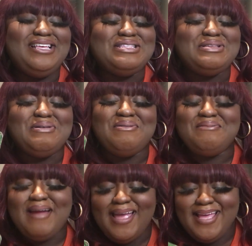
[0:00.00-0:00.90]
is
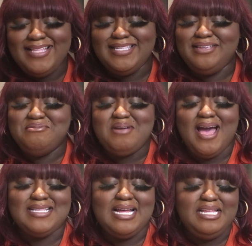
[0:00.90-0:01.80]
crazy, you
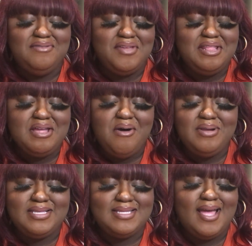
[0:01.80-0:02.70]
guys. I didn't even
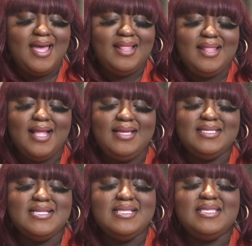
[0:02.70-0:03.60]
notice that. That
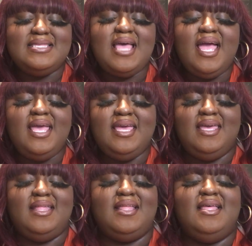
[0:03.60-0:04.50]
is
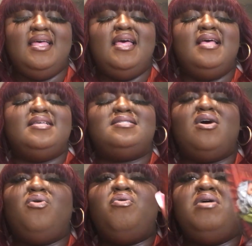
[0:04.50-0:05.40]
insane.
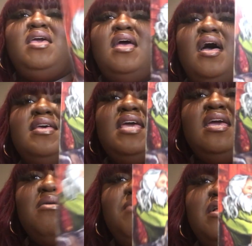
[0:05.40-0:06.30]
So Queen, uh,
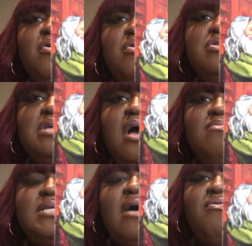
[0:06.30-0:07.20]
King of Pentacles
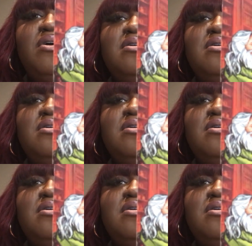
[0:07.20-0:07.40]
comes out